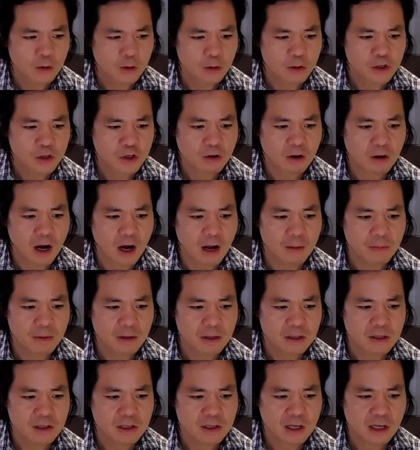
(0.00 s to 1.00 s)
describing
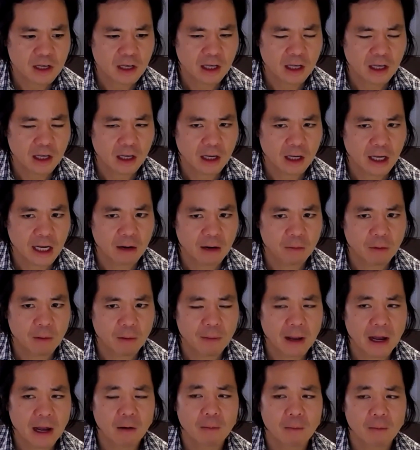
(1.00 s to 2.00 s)
is how
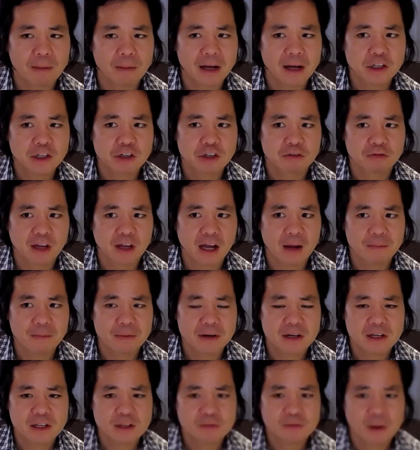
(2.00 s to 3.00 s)
a bunch of
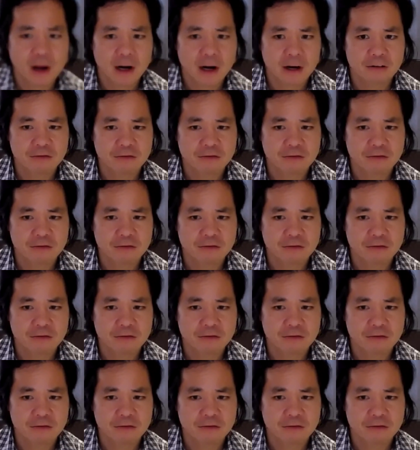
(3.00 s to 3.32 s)
companies might have